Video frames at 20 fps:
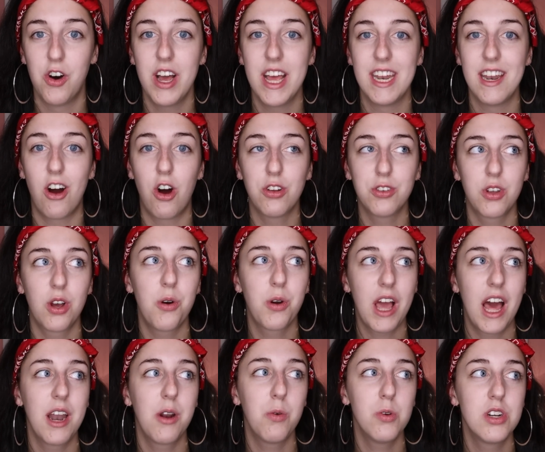and also I
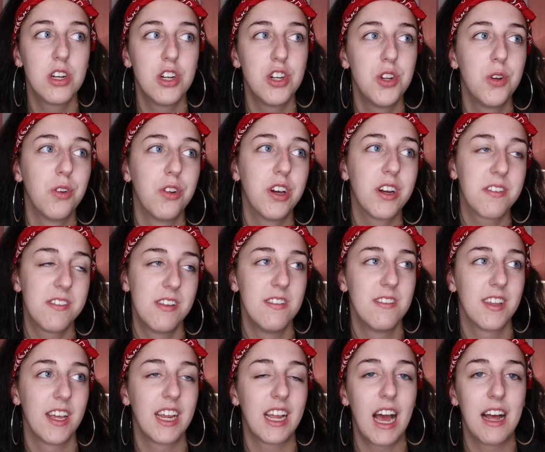kind of wanted to do a look
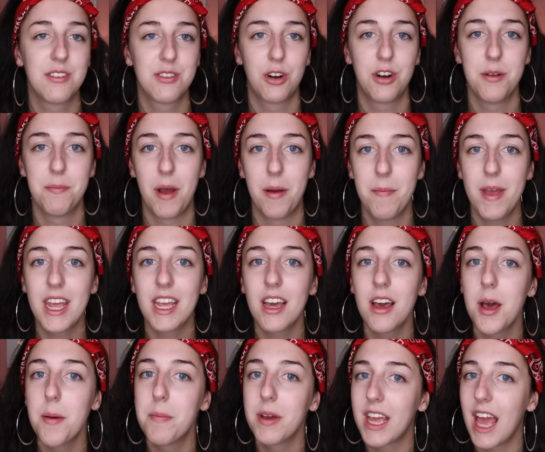since I started my
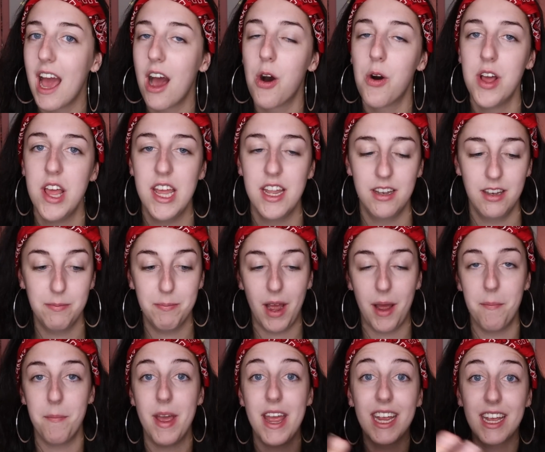makeup account and my
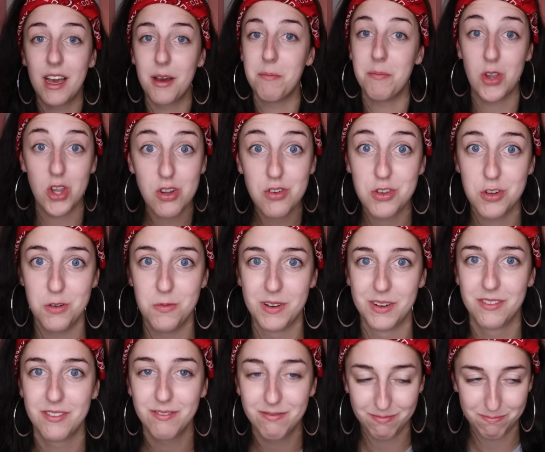makeup
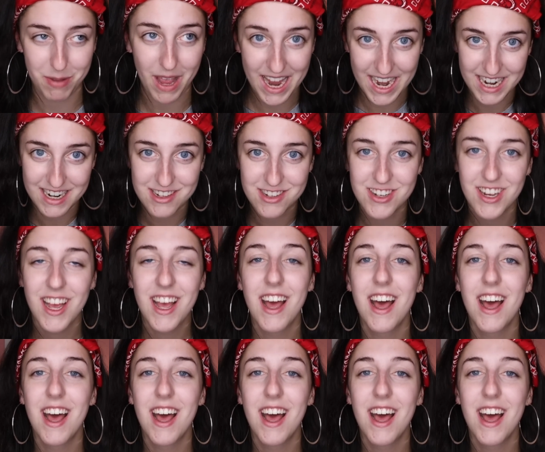YouTube page,